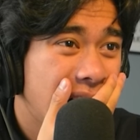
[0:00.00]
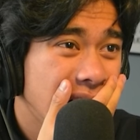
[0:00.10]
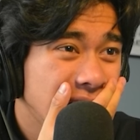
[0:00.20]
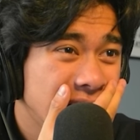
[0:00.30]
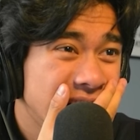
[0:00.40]

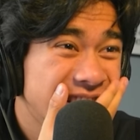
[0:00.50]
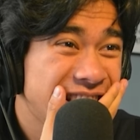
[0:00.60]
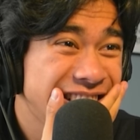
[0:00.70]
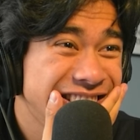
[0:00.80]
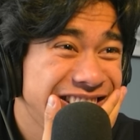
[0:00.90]
Look at
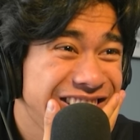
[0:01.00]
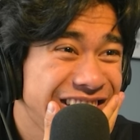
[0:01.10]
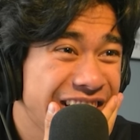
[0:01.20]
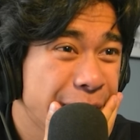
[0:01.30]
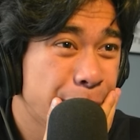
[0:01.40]
this
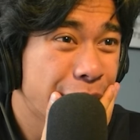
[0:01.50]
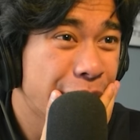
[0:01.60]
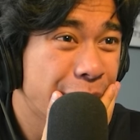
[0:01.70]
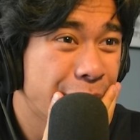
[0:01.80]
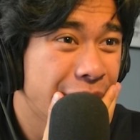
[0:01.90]
shit,
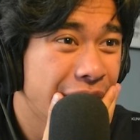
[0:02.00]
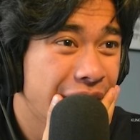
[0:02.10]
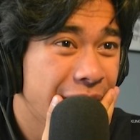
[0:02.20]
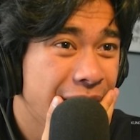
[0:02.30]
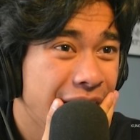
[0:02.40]
bro.
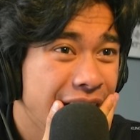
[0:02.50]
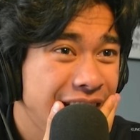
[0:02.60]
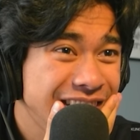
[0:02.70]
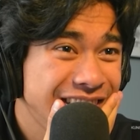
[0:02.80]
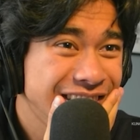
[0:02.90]

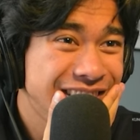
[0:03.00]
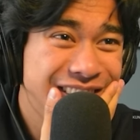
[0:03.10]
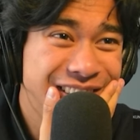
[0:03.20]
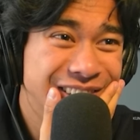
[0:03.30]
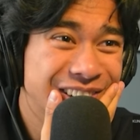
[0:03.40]
This shit's so
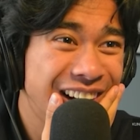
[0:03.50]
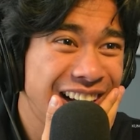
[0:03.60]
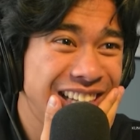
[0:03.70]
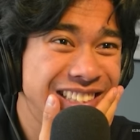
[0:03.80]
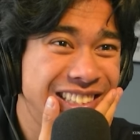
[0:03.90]

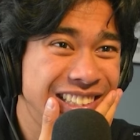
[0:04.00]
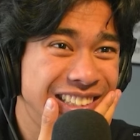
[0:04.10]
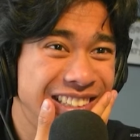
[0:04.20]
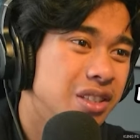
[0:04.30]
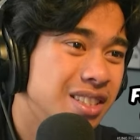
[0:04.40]

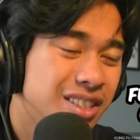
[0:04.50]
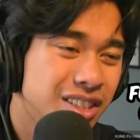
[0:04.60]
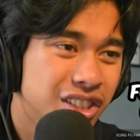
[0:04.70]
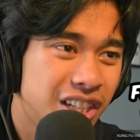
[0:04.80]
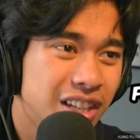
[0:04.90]
crazy. This is
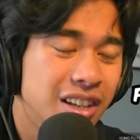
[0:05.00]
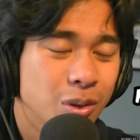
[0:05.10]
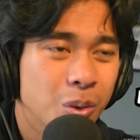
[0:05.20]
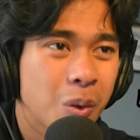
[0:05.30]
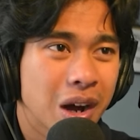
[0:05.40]
she.
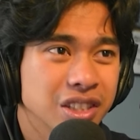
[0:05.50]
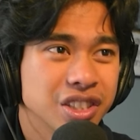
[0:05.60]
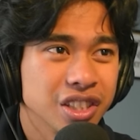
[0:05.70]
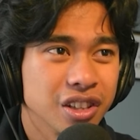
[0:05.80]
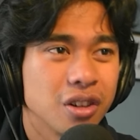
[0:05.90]
Why does
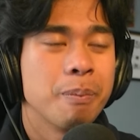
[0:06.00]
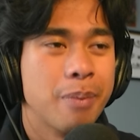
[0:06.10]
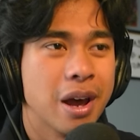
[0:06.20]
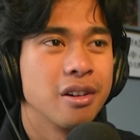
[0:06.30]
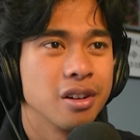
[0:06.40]
she look
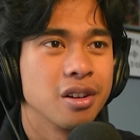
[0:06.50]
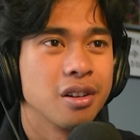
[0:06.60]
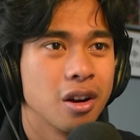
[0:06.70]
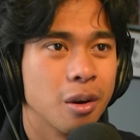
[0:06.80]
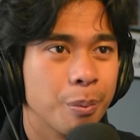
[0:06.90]
better in her,
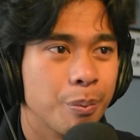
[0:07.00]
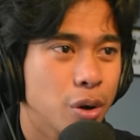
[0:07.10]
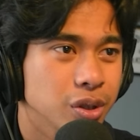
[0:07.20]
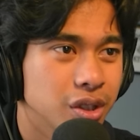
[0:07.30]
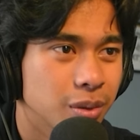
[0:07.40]
her poster,